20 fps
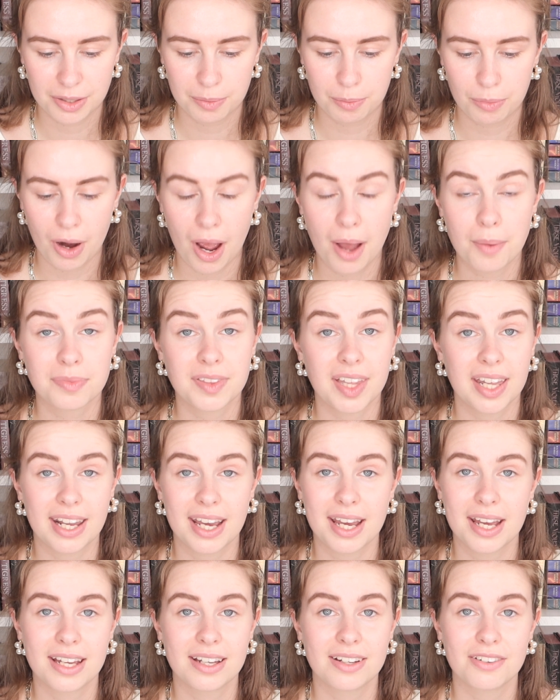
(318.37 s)
prompt that
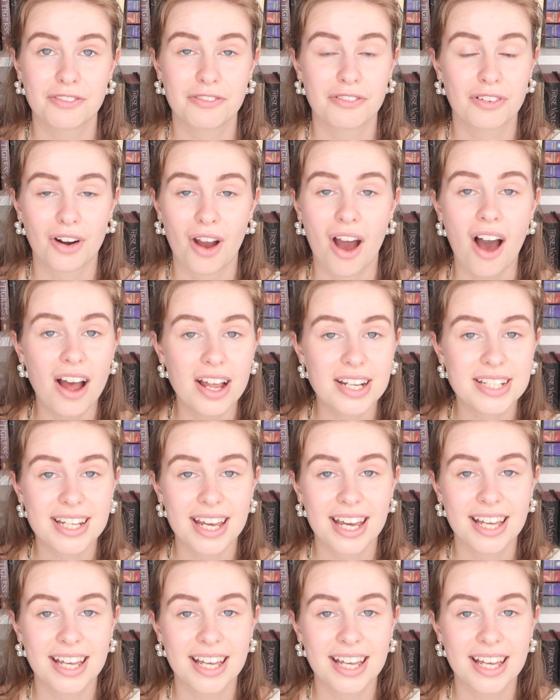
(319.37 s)
I forgot,